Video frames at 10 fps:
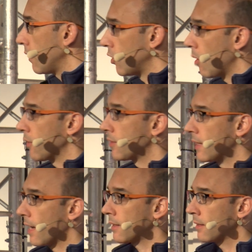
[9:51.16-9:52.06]
in
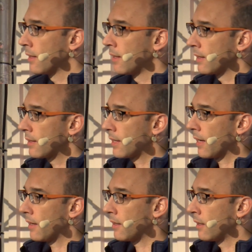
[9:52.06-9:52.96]
OpenStack
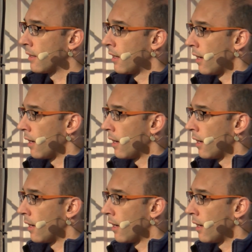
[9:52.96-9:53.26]
can